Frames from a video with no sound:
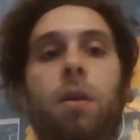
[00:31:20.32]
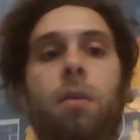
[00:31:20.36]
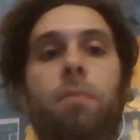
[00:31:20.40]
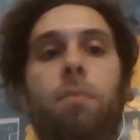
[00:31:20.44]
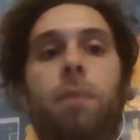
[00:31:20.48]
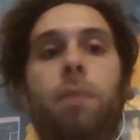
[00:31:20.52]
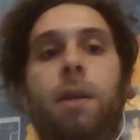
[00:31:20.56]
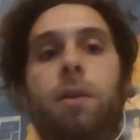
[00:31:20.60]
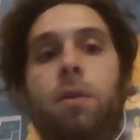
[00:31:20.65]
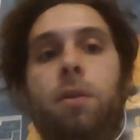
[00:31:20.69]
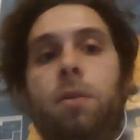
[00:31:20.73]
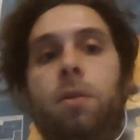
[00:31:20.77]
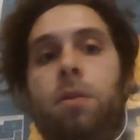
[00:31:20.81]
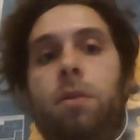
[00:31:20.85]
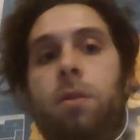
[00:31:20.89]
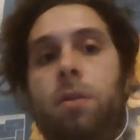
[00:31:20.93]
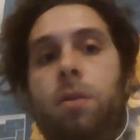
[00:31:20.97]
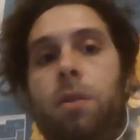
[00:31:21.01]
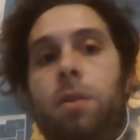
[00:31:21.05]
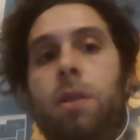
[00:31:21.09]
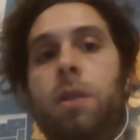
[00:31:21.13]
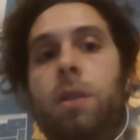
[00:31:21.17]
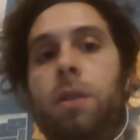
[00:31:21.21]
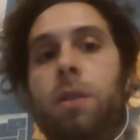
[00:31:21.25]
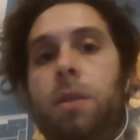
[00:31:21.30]
because
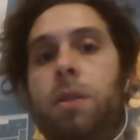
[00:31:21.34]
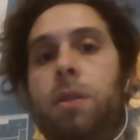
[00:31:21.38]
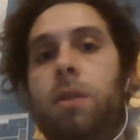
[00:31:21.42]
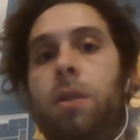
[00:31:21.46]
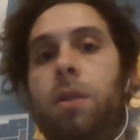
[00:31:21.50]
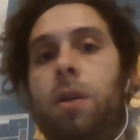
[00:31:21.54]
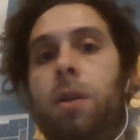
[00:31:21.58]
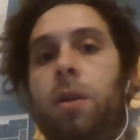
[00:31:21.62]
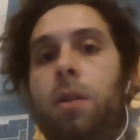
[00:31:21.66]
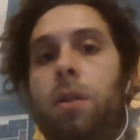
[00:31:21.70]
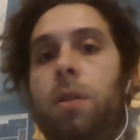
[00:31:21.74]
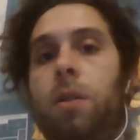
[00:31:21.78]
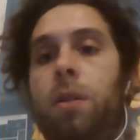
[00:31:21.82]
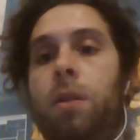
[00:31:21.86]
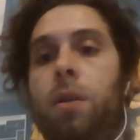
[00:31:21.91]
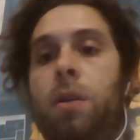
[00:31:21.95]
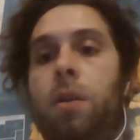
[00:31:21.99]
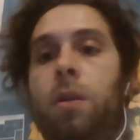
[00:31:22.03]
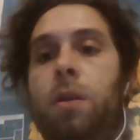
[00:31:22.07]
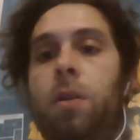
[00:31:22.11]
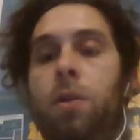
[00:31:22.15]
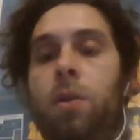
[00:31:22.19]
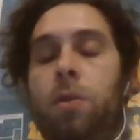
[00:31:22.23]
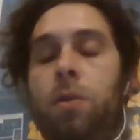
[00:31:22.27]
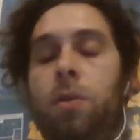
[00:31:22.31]
this is not
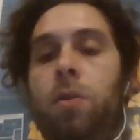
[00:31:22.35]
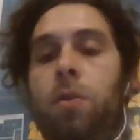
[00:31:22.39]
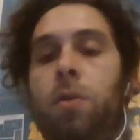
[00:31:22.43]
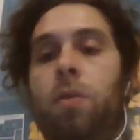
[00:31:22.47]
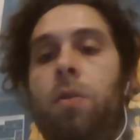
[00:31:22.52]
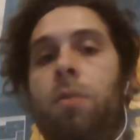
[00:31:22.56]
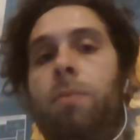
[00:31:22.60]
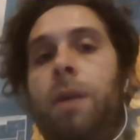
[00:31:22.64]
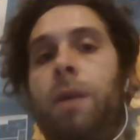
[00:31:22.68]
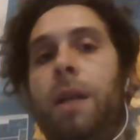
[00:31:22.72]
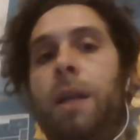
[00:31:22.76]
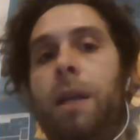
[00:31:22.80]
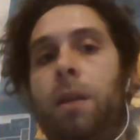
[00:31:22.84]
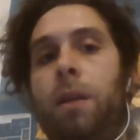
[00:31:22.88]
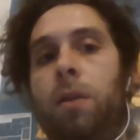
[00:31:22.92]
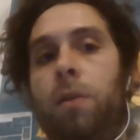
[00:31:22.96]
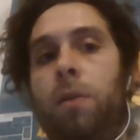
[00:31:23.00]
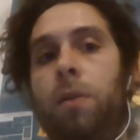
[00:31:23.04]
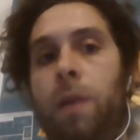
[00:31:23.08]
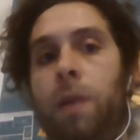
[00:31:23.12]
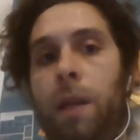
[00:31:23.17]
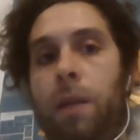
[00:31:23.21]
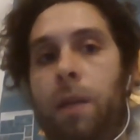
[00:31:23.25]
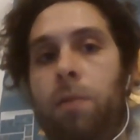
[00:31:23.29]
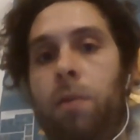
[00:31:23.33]
normal, and you
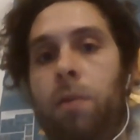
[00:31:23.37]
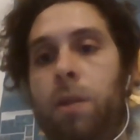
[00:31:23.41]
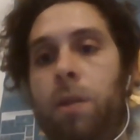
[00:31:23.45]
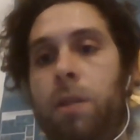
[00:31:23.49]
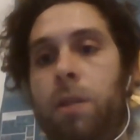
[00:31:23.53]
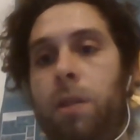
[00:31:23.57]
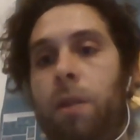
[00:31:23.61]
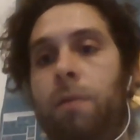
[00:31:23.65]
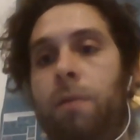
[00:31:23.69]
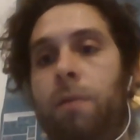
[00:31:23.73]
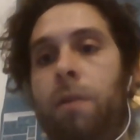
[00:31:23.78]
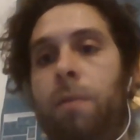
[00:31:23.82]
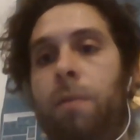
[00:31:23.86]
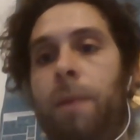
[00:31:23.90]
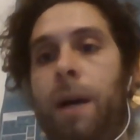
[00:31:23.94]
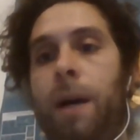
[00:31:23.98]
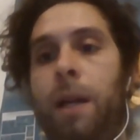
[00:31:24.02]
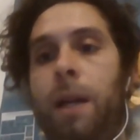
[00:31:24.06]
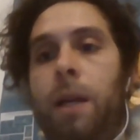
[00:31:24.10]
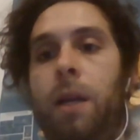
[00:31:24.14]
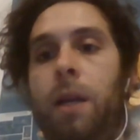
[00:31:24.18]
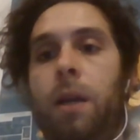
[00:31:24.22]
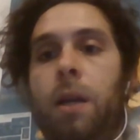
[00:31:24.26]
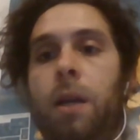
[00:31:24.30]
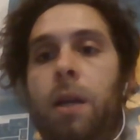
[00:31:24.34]
need to receive the
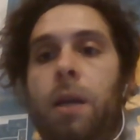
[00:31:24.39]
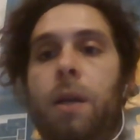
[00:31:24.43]
money.